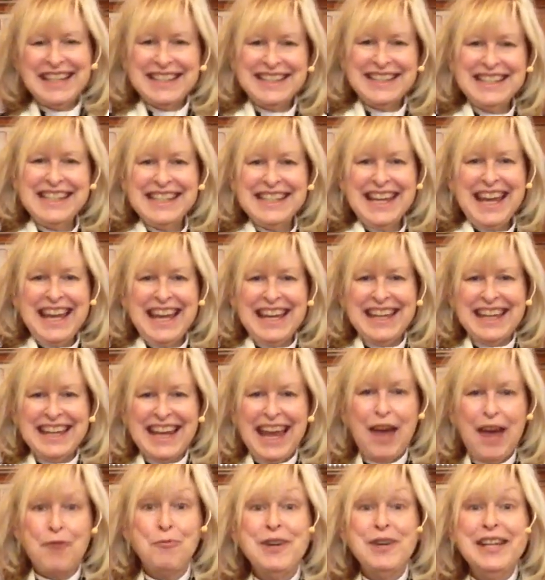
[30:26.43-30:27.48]
us today,
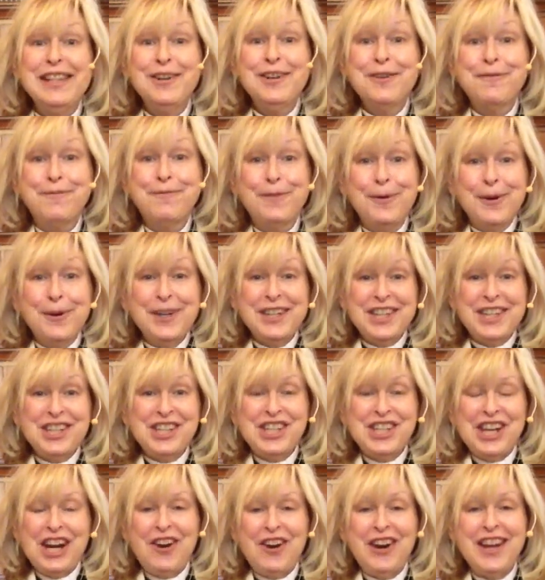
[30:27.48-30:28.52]
and we look forward to
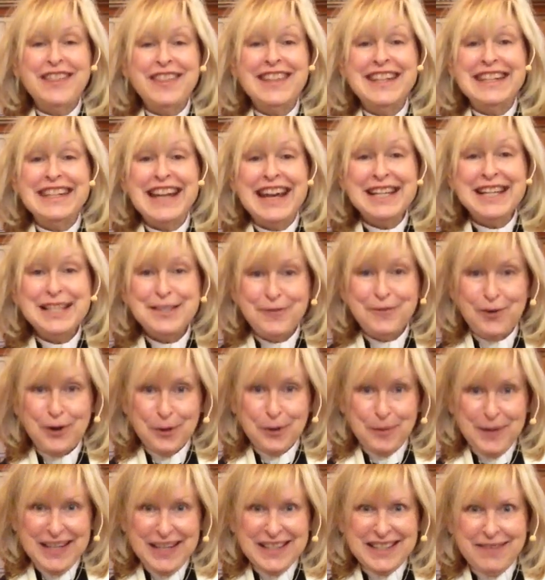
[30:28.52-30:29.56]
sharing the next
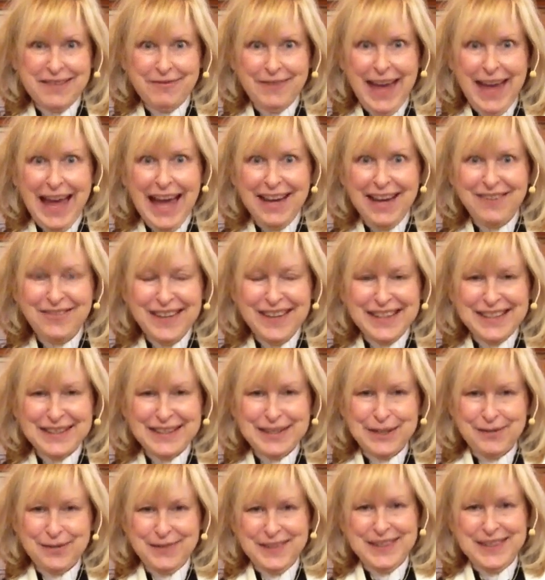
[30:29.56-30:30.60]
four weeks of Advent
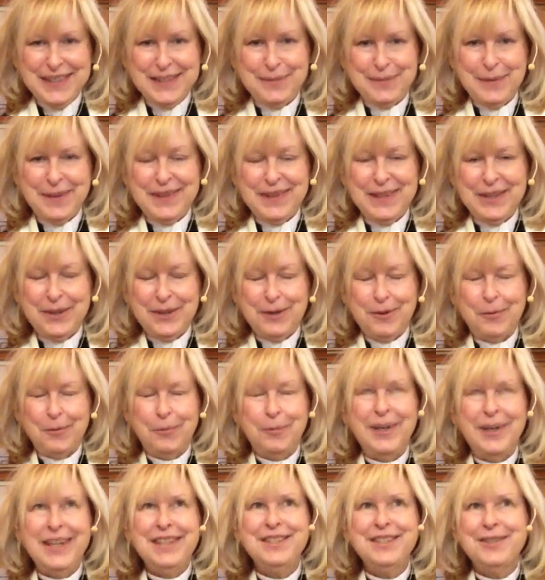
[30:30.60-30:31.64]
services with you.
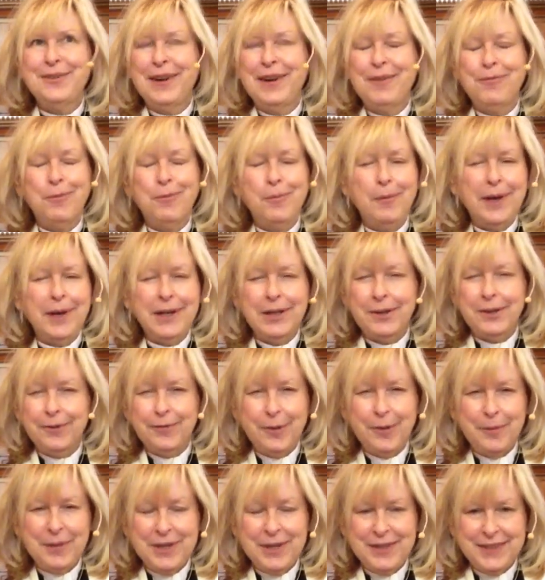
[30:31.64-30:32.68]
We do have
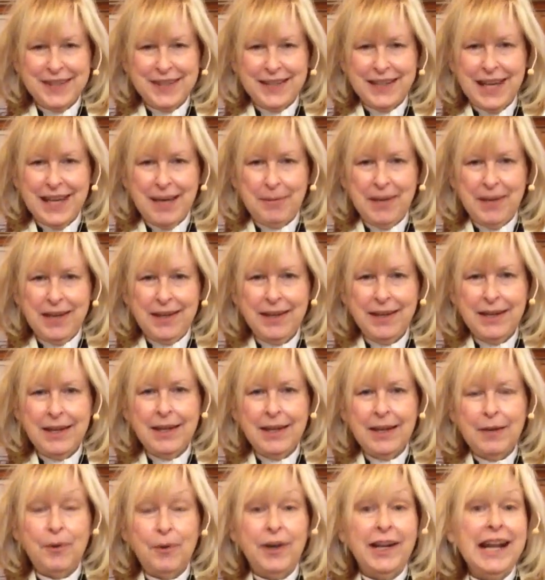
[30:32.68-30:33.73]
wonderful music coming.
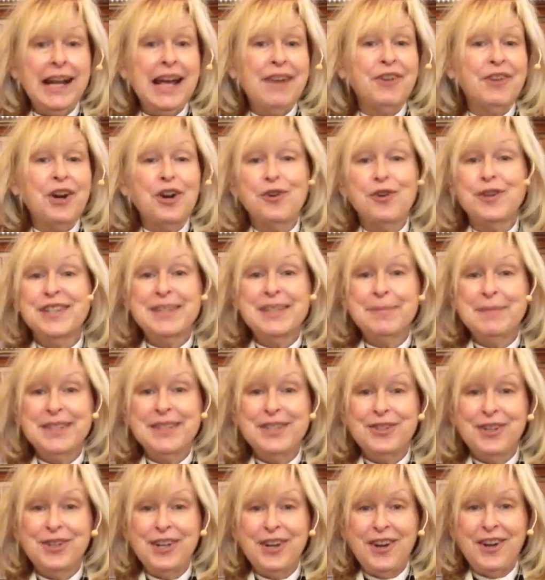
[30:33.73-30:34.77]
We're going to have our
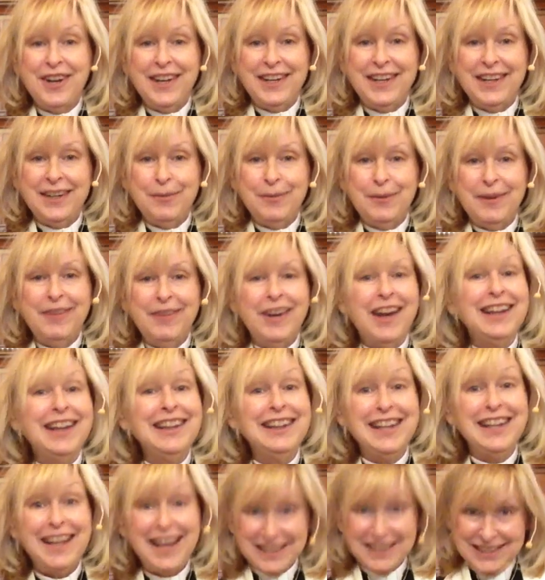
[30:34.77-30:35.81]
Christmas tree on. We've got
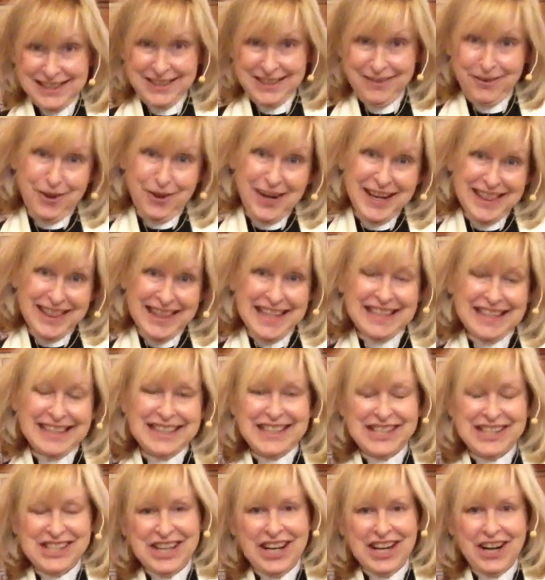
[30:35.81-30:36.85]
lots of great
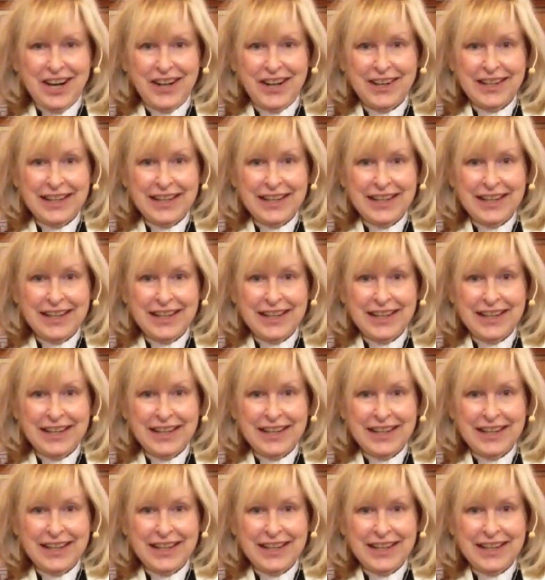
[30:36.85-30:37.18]
things to share.